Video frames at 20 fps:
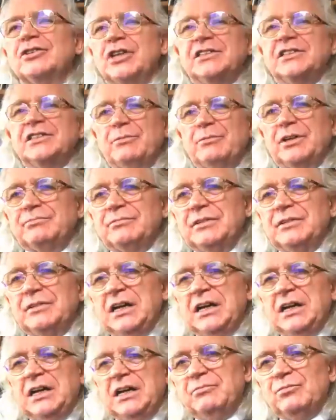I remember
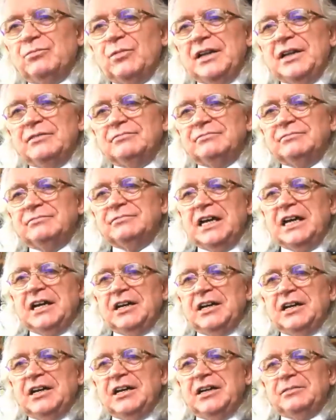when
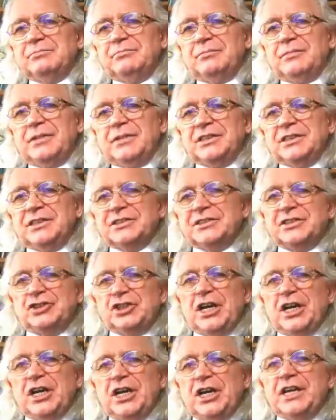my
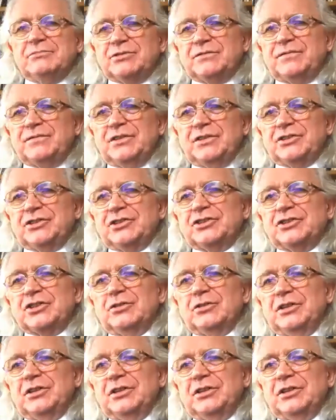son James was
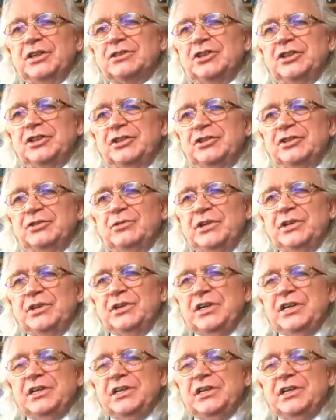first at school and he was learning to
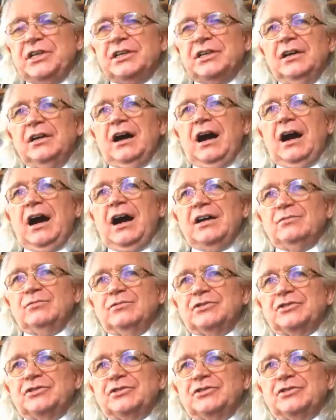read,
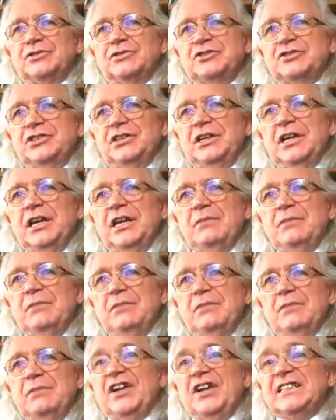I was teaching
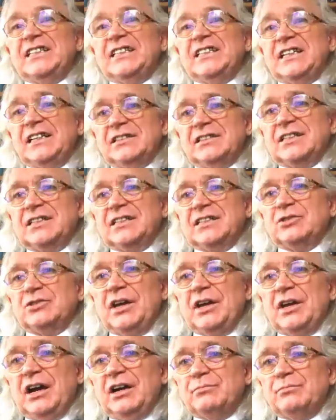him phonetically because that's
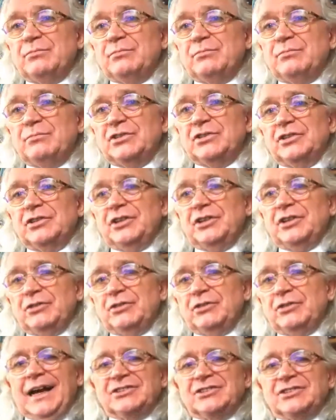the way that I've been taught
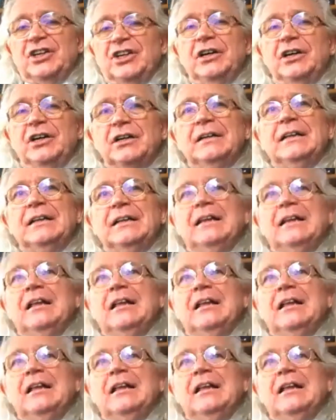at her.